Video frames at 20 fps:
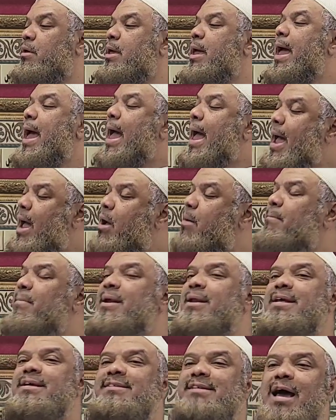how
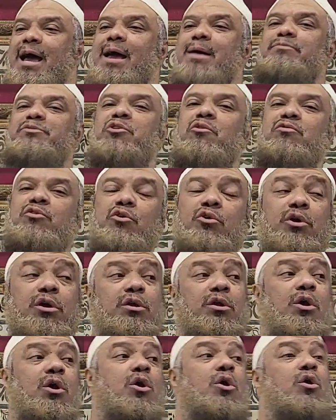many times have you
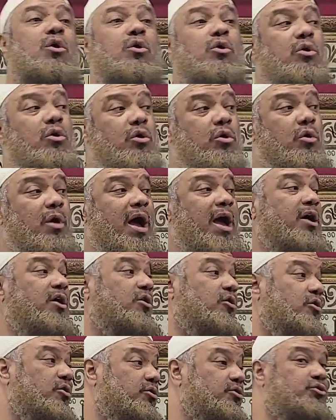heard Oh, I
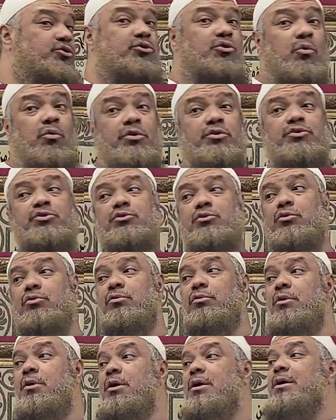heard so and
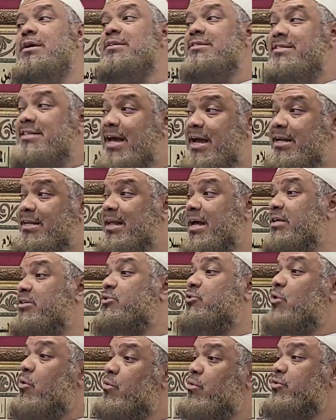so said that
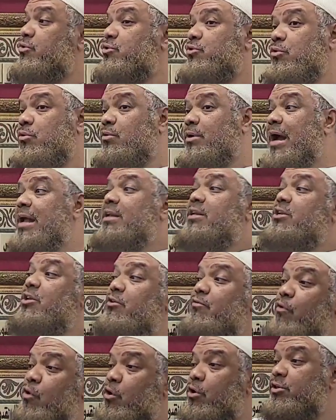so and so got
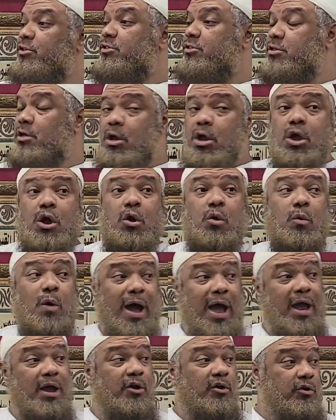divorced.
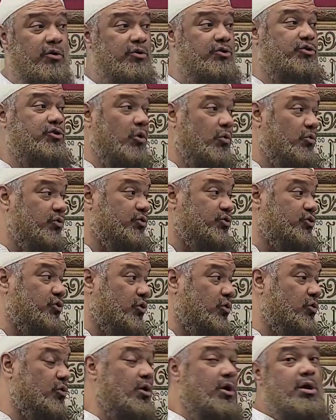Why well, heard so and
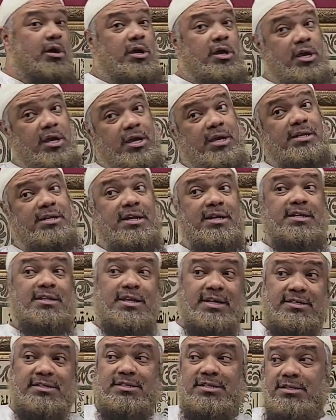so he did
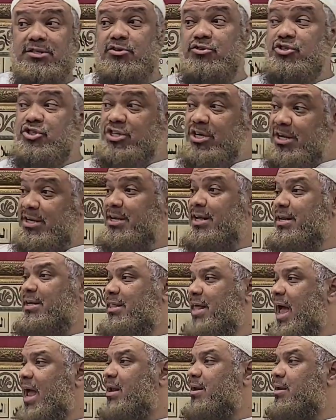this or she did
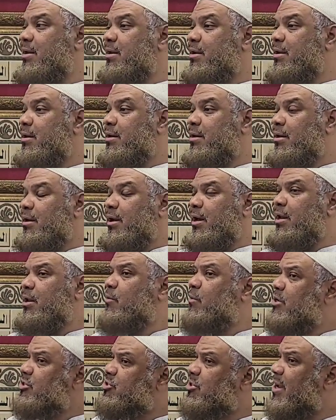that. And the
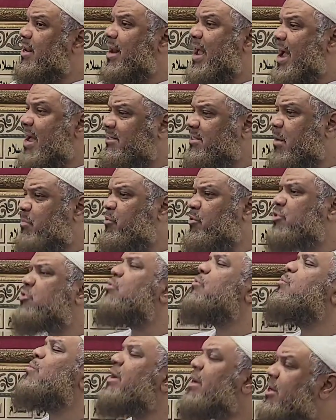question you gotta ask that person,
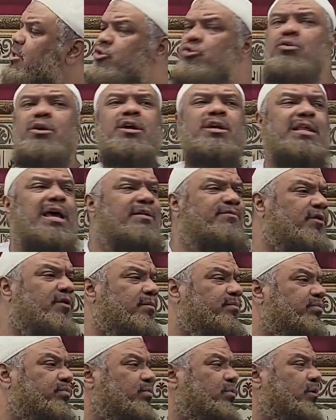well, where did you hear that
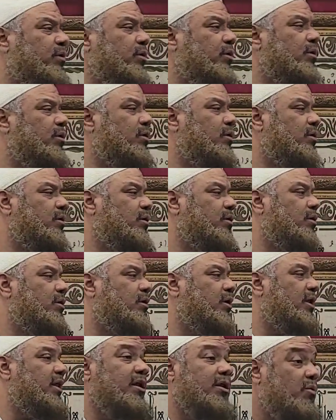from?
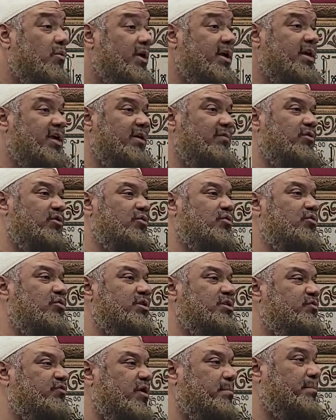And they don't want to give you who
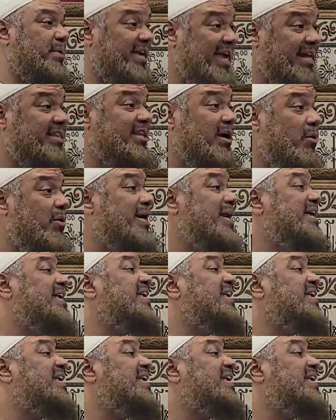it's from, but yet they want to